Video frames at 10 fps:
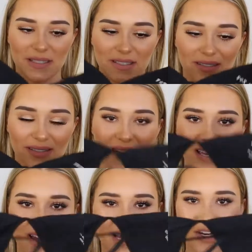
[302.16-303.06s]
because,
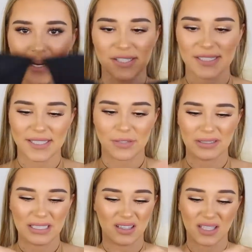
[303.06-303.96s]
I don't know, I just think they're
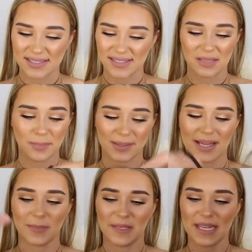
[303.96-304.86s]
really classic
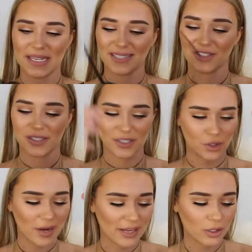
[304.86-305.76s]
black bikinis. Just the
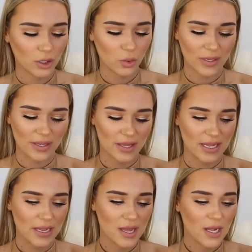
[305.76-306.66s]
triangle with
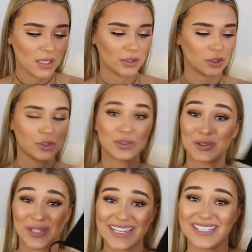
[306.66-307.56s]
the little
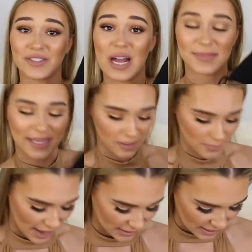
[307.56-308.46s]
stringy straps at the
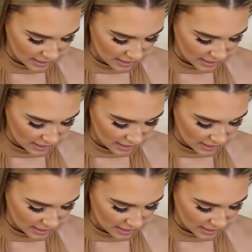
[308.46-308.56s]
back.